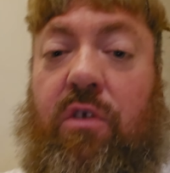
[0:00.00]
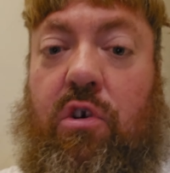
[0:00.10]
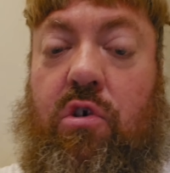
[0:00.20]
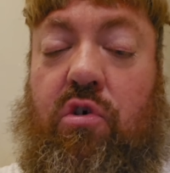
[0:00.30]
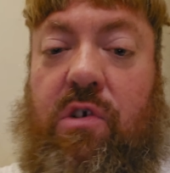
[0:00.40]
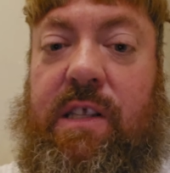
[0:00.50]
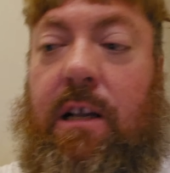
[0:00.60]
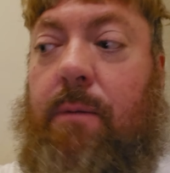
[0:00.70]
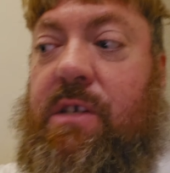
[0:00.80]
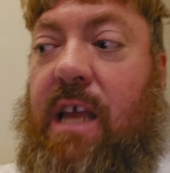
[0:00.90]
after the New
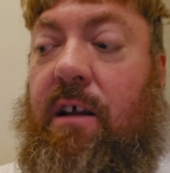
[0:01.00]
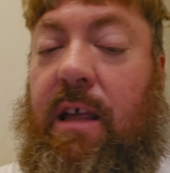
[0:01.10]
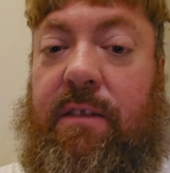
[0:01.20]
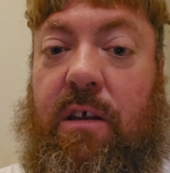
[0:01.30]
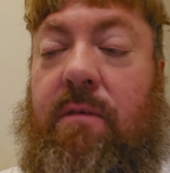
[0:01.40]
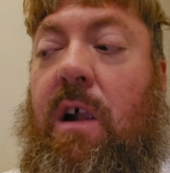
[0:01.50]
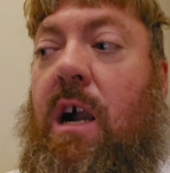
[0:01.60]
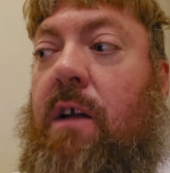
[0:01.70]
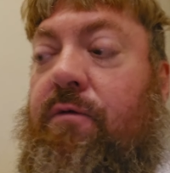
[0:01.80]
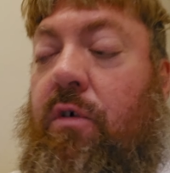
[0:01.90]
Jerusalem comes down and the
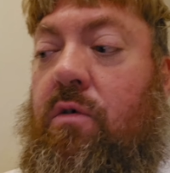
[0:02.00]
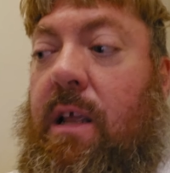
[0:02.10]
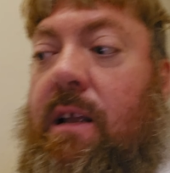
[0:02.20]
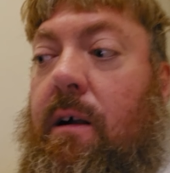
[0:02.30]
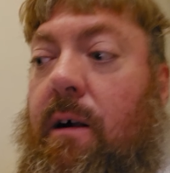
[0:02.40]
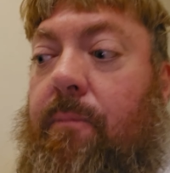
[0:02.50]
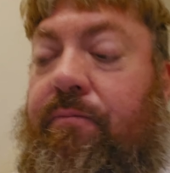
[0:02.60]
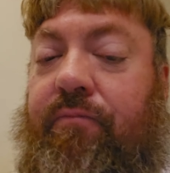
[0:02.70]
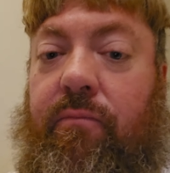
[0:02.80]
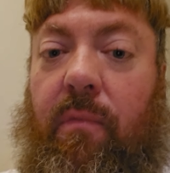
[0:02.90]
fruit
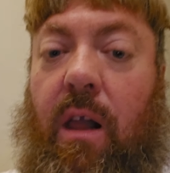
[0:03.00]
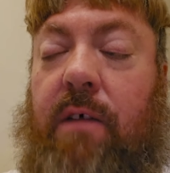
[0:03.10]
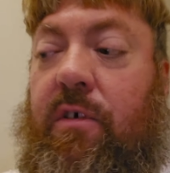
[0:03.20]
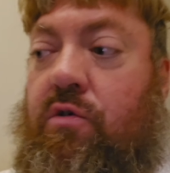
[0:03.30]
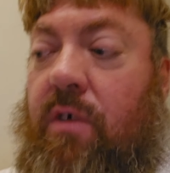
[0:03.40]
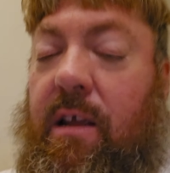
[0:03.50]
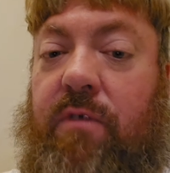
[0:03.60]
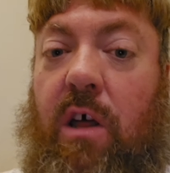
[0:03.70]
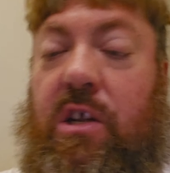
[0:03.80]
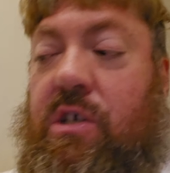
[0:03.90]
um, of the
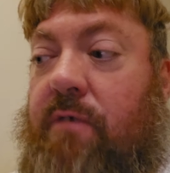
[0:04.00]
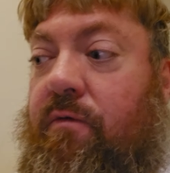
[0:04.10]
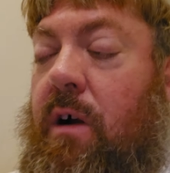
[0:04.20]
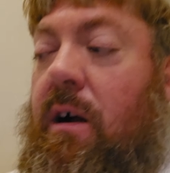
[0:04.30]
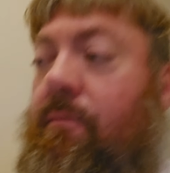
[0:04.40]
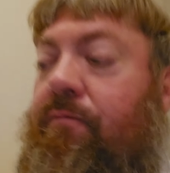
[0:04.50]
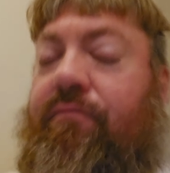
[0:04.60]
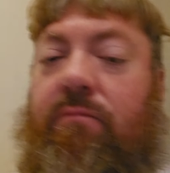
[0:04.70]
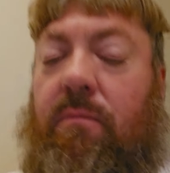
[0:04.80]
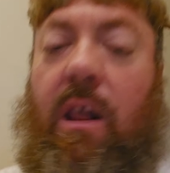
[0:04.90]
tree of knowledge of
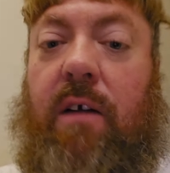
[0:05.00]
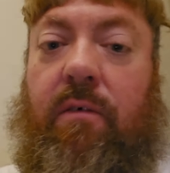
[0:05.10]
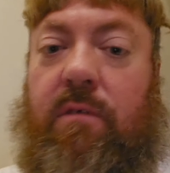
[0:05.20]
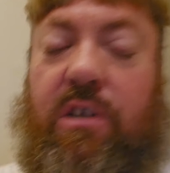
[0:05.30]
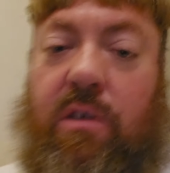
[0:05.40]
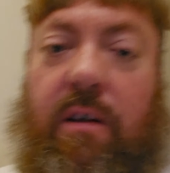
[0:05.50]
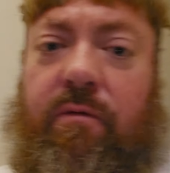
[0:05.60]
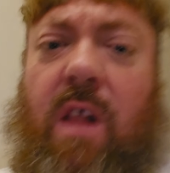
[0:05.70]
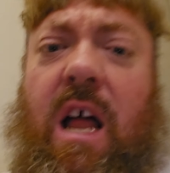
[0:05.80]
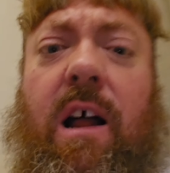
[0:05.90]
um, of,
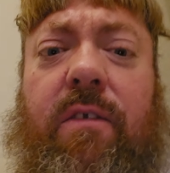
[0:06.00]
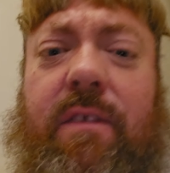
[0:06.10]
of